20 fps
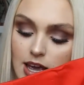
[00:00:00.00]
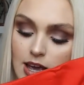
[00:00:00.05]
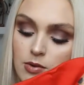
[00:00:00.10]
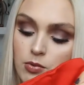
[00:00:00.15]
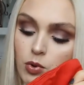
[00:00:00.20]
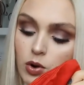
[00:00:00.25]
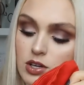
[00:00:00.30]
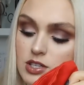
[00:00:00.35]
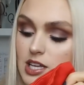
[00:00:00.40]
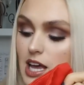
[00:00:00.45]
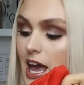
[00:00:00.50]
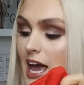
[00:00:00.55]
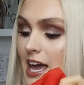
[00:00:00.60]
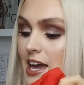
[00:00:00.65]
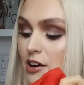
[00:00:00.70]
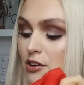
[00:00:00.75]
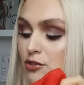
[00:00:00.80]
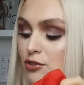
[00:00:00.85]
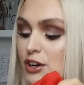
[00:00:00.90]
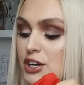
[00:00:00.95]
It was
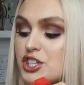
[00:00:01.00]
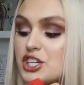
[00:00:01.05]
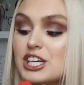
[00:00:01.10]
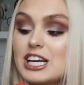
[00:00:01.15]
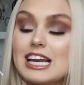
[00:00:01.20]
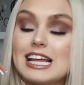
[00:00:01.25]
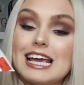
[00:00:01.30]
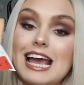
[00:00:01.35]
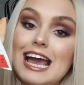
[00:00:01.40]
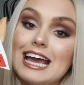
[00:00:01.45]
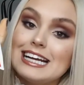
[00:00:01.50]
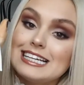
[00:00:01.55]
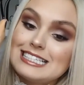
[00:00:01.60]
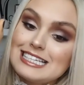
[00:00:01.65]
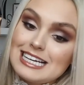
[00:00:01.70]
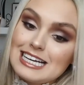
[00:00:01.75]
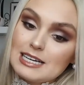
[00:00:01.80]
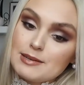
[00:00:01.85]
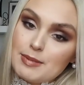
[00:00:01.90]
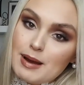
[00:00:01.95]
originally
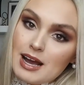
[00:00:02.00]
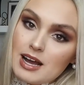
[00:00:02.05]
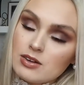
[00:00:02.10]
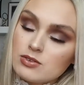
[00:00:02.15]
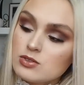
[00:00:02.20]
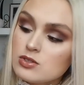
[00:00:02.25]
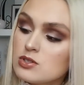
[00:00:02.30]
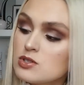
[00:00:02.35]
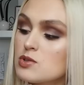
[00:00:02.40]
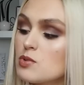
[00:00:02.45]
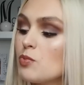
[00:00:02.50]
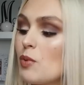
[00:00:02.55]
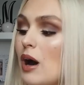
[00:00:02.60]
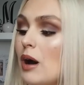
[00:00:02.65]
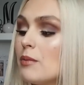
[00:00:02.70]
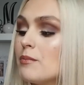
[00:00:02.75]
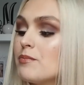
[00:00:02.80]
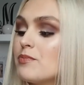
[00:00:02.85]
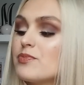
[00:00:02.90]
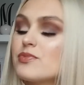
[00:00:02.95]
£18,
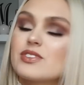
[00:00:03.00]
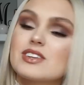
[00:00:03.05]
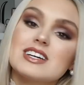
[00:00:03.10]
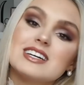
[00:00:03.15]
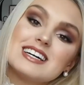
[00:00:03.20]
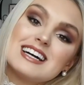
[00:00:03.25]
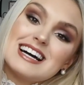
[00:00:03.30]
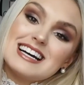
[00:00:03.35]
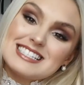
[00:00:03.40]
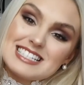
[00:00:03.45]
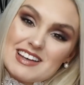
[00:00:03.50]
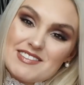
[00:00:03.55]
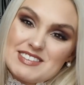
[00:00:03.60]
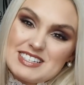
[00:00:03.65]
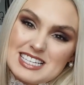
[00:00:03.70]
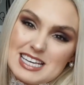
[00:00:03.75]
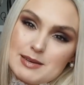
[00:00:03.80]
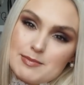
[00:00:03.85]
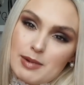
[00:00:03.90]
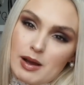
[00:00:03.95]
well,
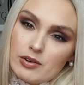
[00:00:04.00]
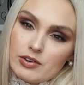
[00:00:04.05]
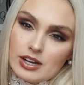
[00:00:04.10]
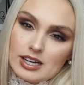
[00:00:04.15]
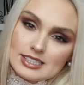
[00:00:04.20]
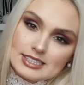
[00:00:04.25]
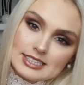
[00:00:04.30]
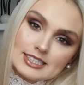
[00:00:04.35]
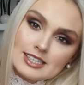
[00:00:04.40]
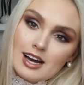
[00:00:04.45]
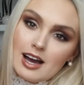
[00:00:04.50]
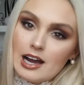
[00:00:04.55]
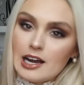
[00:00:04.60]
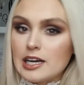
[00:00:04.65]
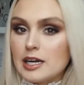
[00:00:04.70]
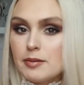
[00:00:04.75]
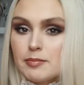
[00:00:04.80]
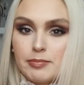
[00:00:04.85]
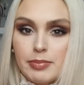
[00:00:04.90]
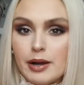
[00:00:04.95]

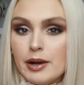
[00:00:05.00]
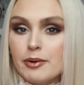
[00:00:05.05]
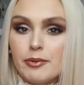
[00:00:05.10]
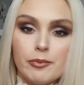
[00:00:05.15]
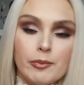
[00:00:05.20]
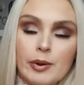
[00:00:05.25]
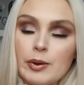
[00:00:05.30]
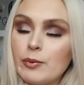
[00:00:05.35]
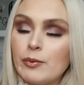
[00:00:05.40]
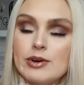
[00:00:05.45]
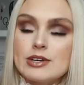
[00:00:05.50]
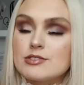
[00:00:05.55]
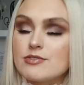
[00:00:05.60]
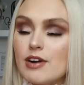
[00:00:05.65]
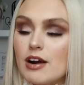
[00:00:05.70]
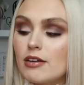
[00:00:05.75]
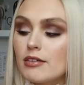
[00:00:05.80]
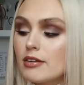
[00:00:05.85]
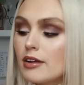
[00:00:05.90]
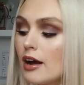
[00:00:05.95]
£17.99, but we always round